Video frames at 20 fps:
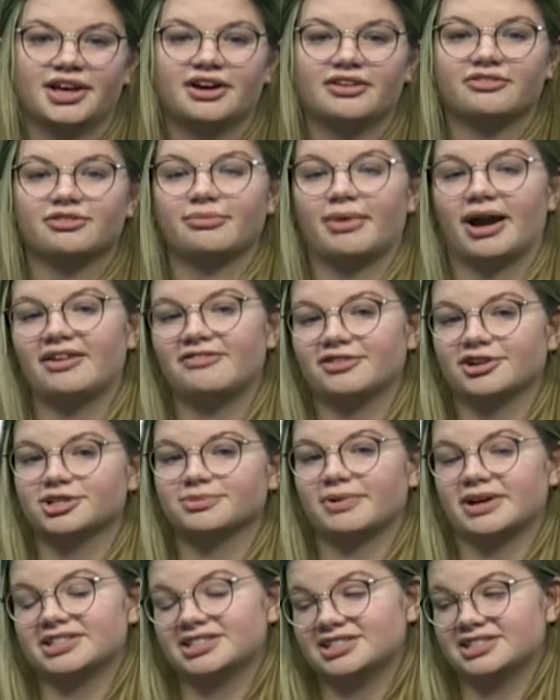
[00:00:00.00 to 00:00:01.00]
For my first
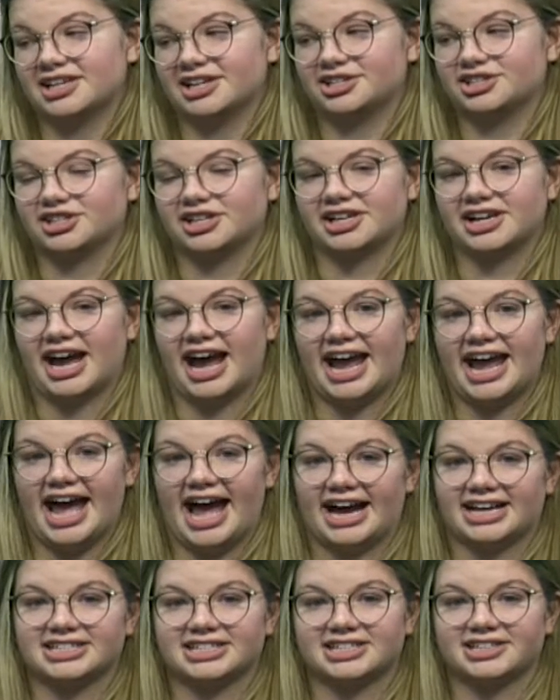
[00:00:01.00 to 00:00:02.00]
presentation, I
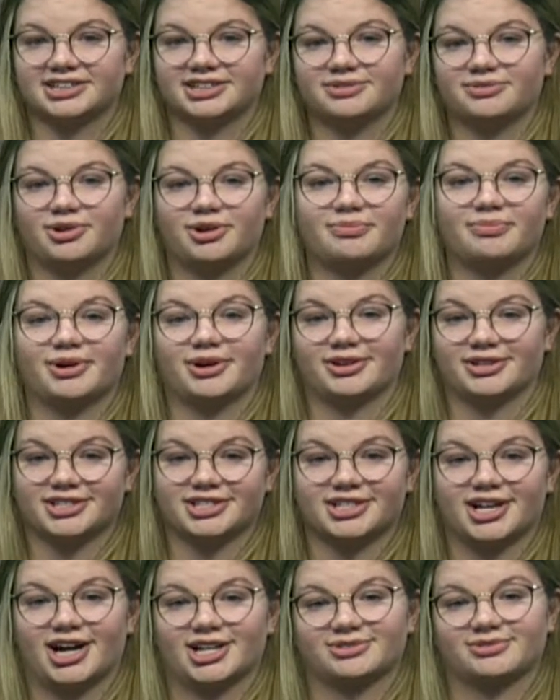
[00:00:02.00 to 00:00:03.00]
accidentally wore
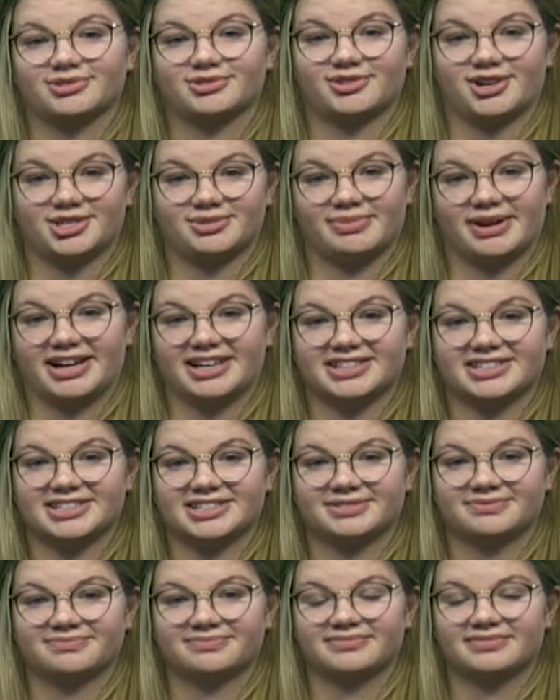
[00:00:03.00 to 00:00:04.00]
Birkenstocks with dress pants.